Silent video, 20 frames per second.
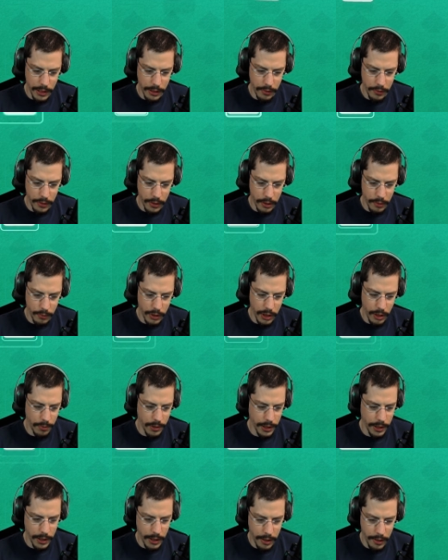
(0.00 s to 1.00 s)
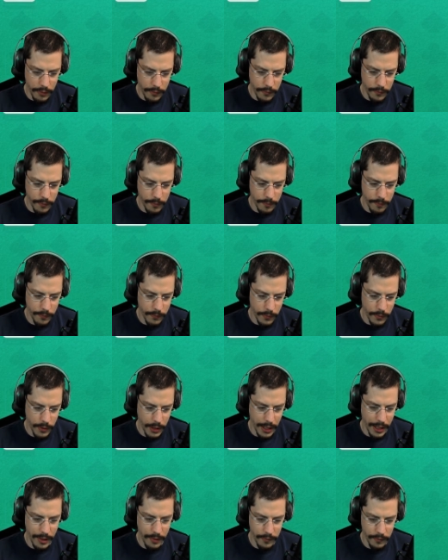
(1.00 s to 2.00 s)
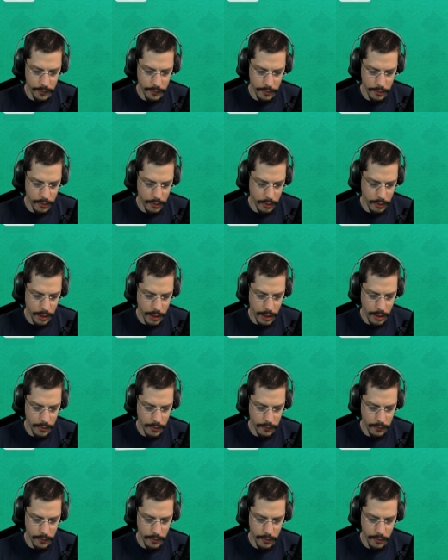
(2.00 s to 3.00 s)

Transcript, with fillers: anything. We can play the ace. The ace, not the S.